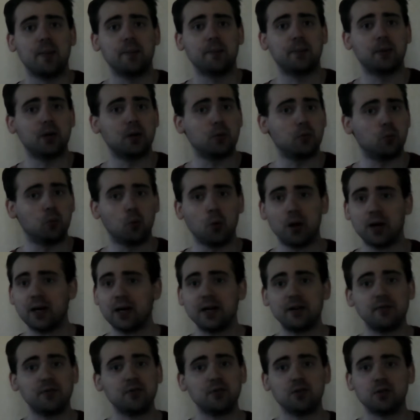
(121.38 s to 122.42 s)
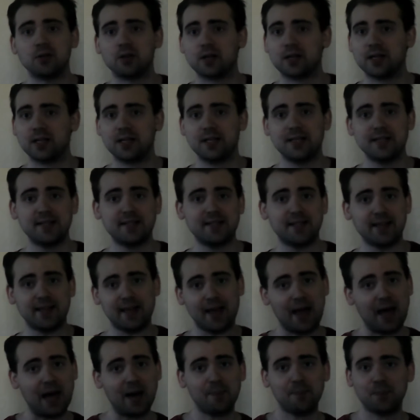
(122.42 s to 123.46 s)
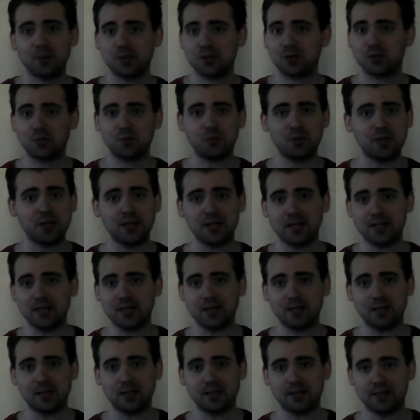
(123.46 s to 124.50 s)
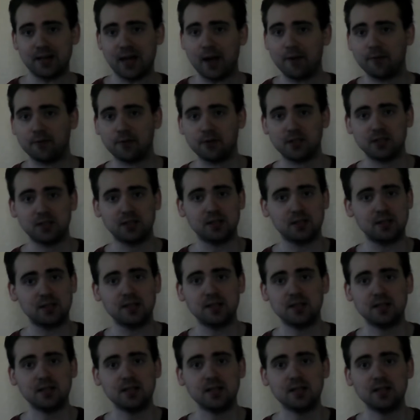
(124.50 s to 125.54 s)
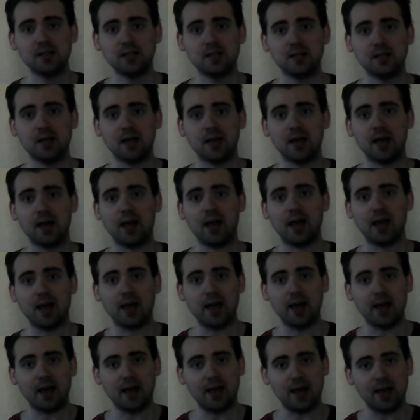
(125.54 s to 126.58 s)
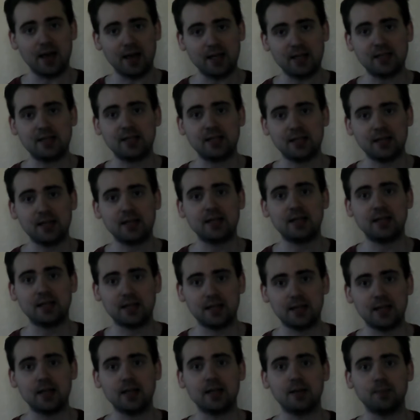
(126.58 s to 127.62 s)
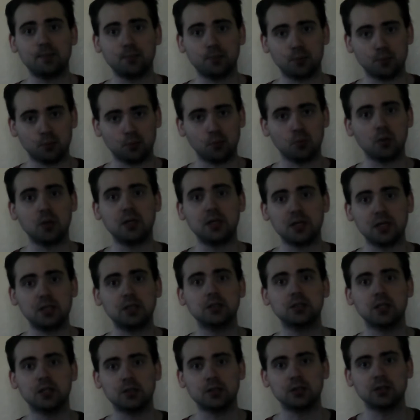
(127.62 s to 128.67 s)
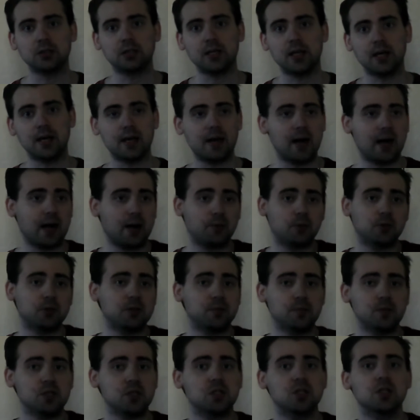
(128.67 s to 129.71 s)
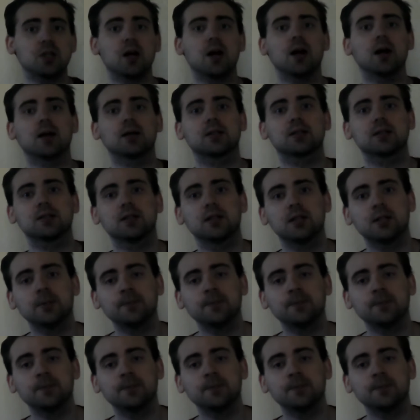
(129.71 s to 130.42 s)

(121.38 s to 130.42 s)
But whatever is the gap between Netflix and Disney, it's gonna get pretty close, and I wouldn't be shocked